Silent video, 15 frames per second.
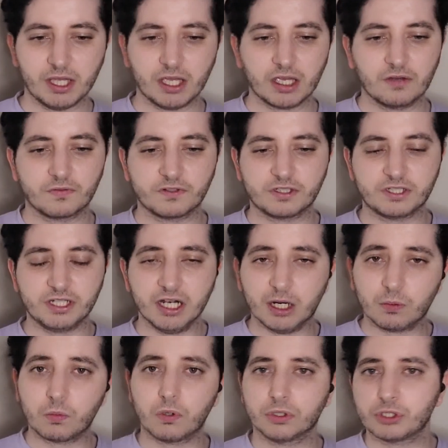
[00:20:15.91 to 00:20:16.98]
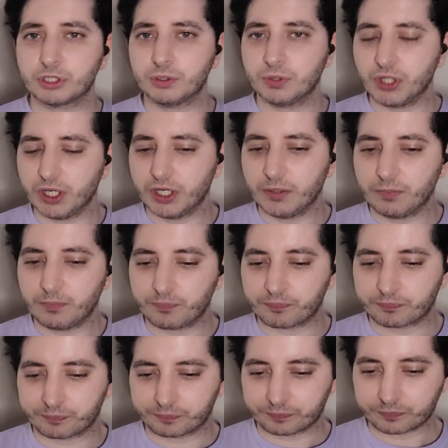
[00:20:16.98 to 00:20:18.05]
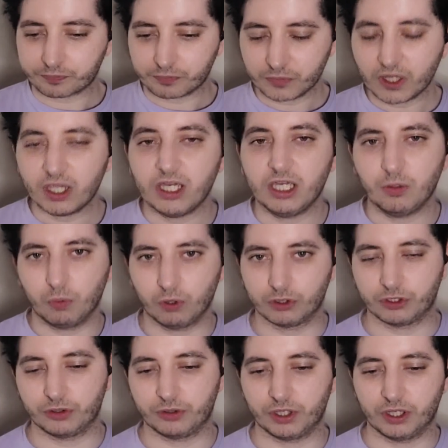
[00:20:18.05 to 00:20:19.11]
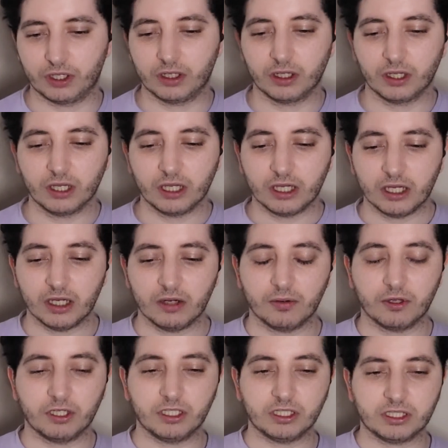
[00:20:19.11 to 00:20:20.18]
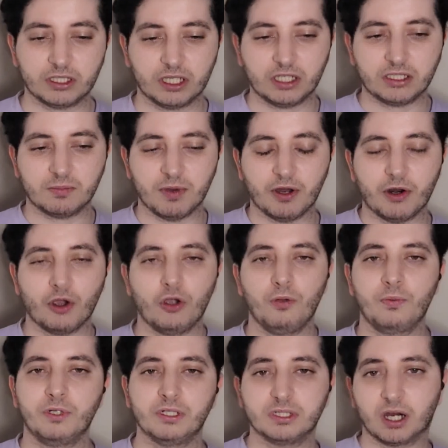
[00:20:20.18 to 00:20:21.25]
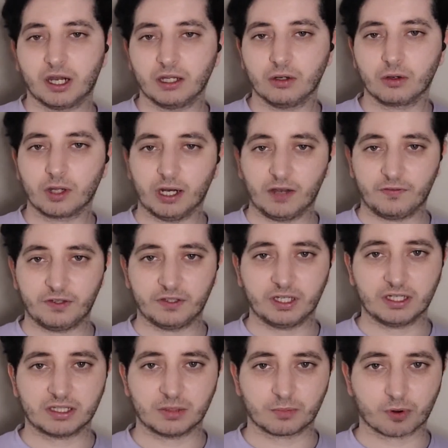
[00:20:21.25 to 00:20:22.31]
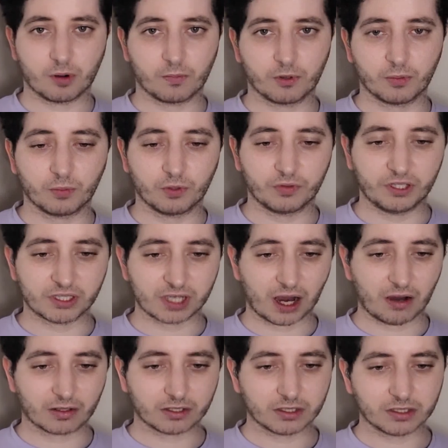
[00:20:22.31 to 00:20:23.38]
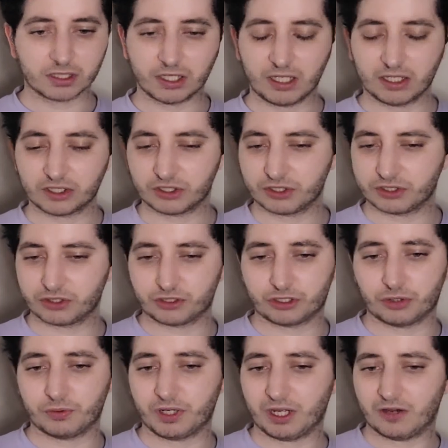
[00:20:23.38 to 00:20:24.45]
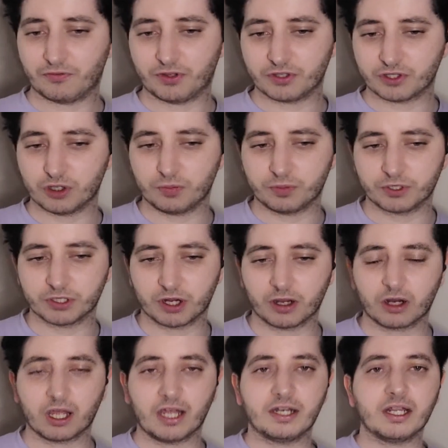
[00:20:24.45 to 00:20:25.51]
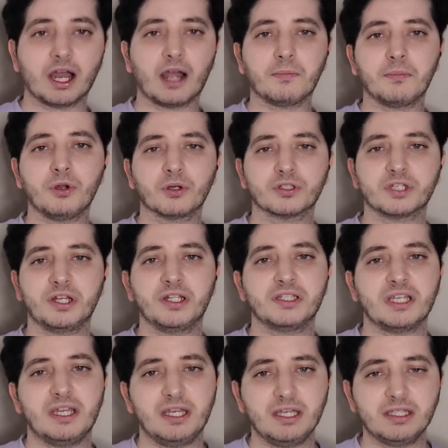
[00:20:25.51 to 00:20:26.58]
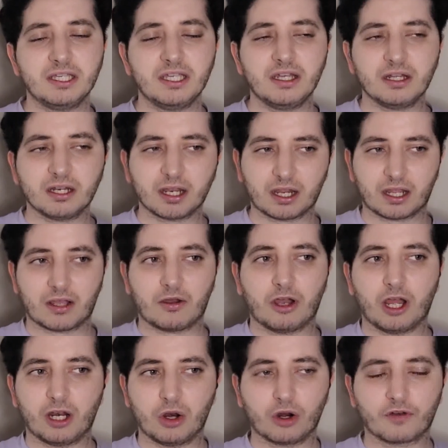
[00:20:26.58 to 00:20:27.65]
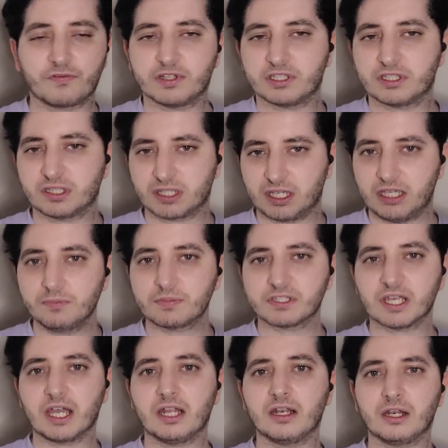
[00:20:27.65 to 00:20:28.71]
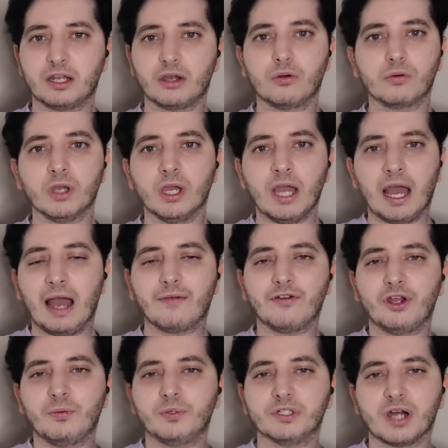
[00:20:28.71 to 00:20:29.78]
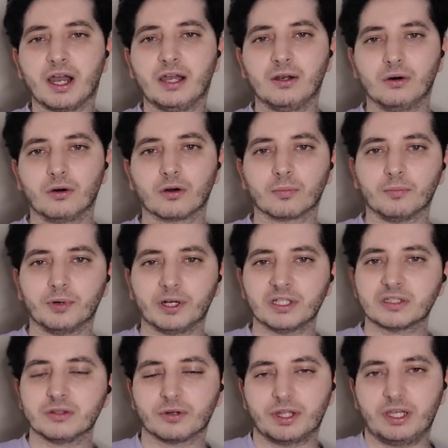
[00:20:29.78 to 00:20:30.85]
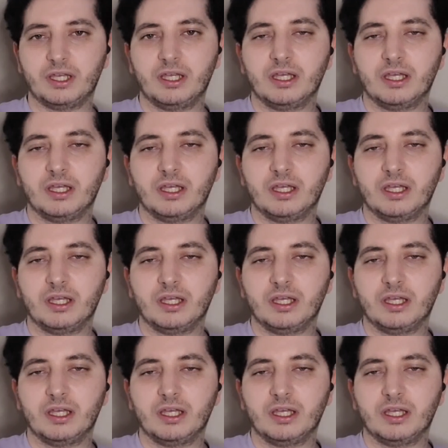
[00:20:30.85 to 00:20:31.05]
If DL wants you there, he wants you there. It's about open dialogue, and I think that's a problem with these characters. They just don't have this open dialogue. And I'm not saying it's easy. Like, a lot of us keep saying, oh, have an open dialogue, but it's not